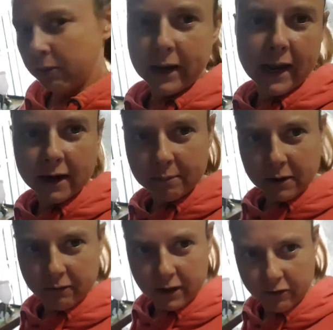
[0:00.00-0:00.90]
we had a bit
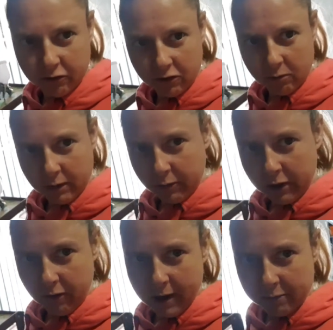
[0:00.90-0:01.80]
of an issue when we
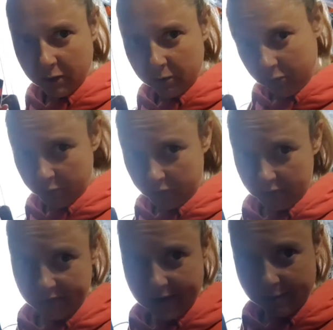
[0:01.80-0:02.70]
grabbed it, which was the
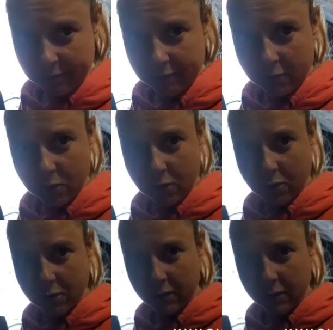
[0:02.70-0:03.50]
day before